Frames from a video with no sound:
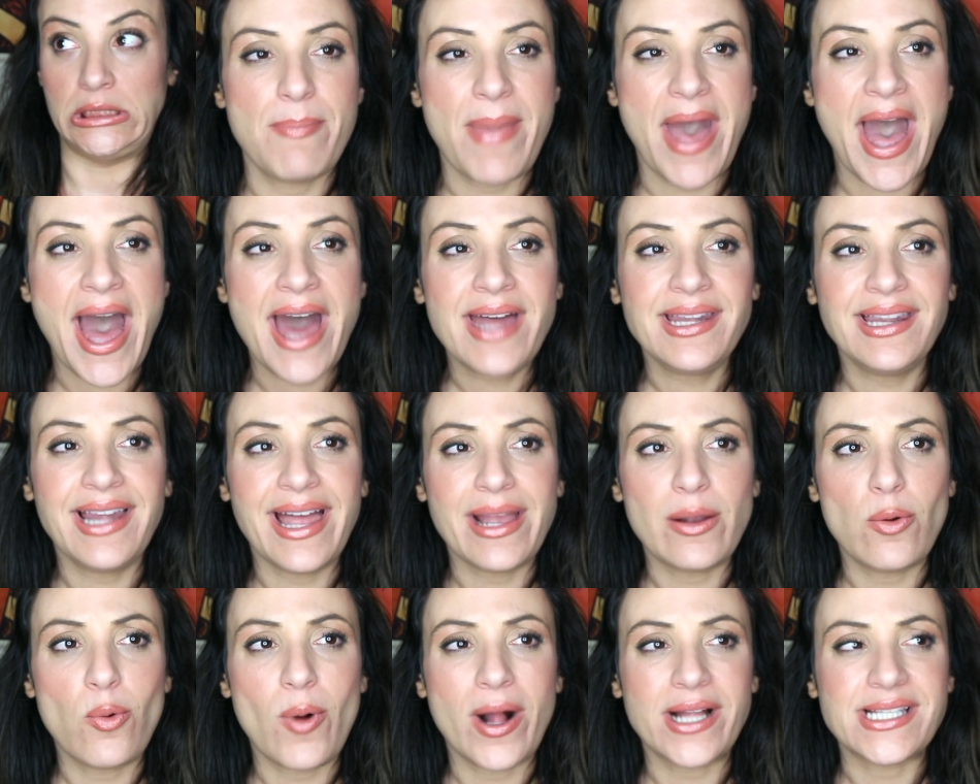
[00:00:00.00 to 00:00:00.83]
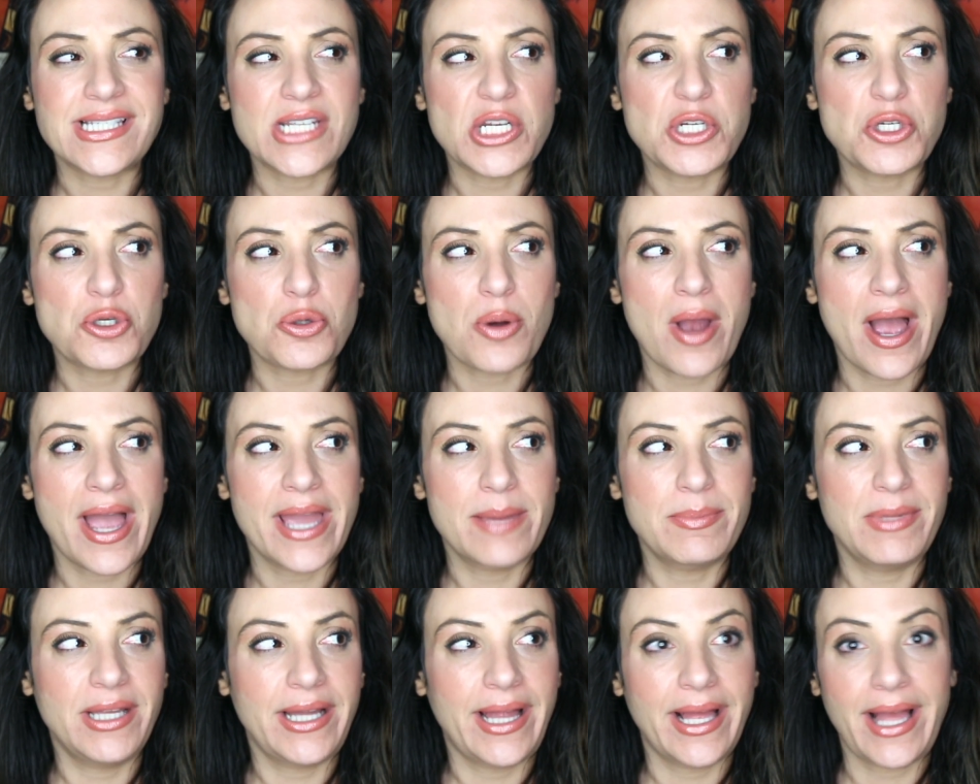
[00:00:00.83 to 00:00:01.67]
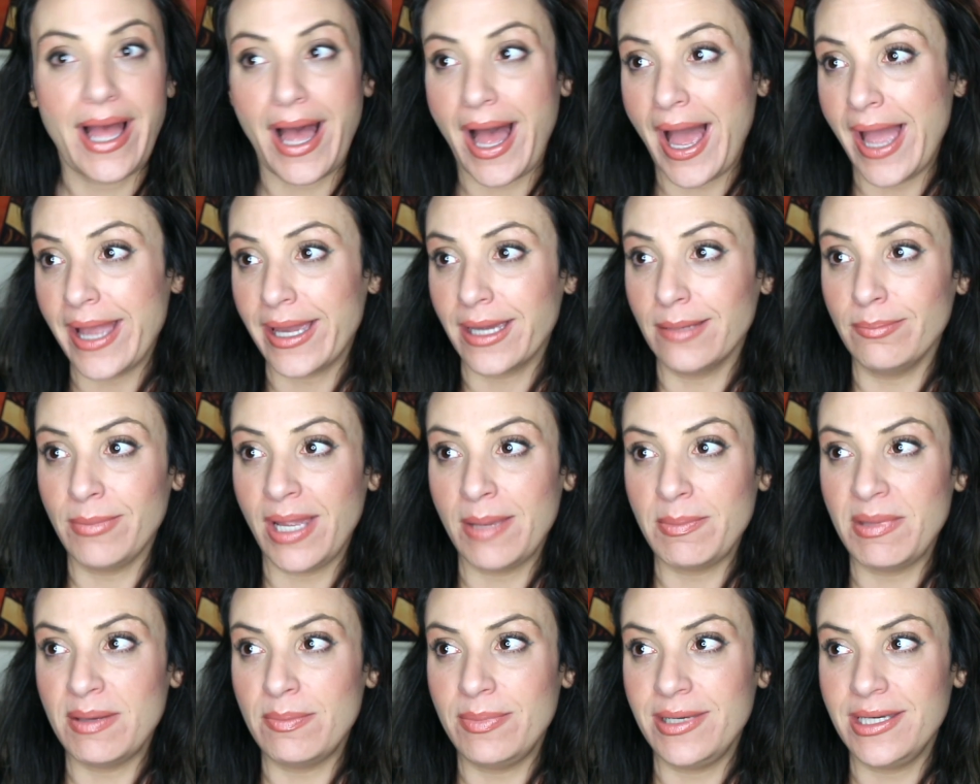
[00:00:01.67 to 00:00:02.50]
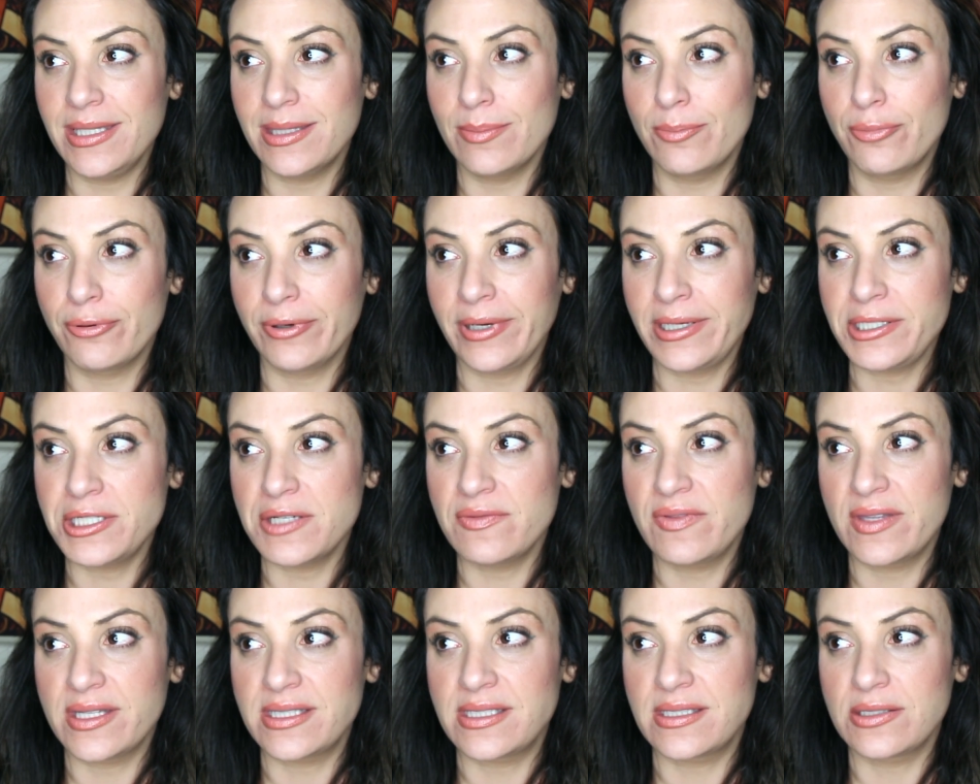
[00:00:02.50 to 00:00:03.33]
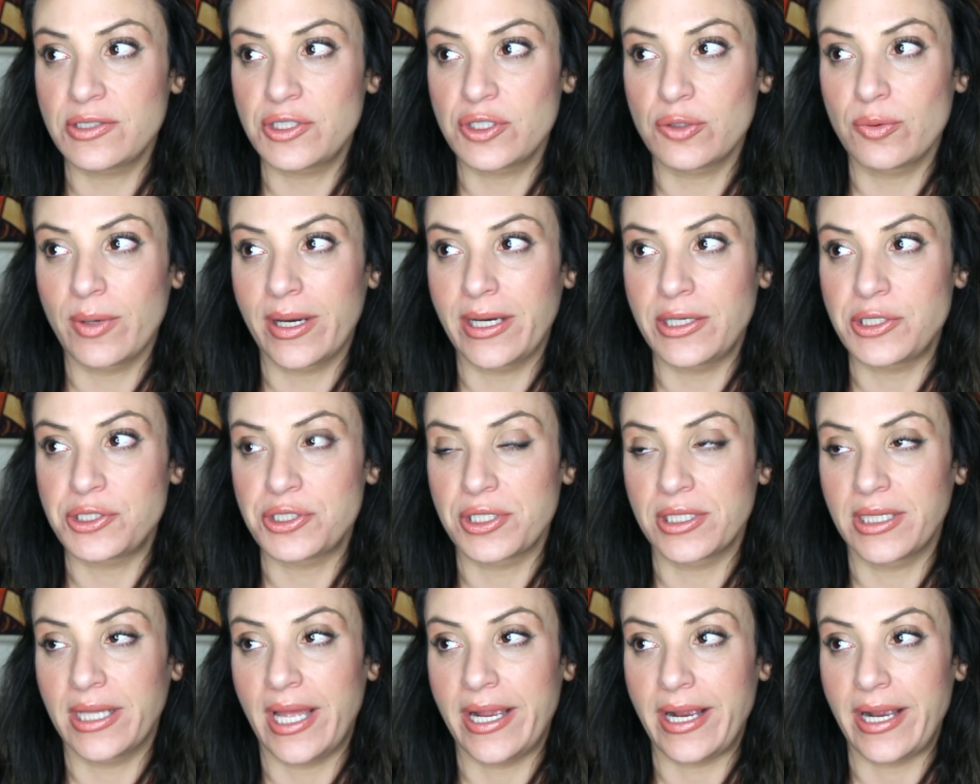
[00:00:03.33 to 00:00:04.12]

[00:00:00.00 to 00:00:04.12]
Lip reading: Matt like wants to try and be like, I can maybe be the bridge of this situation.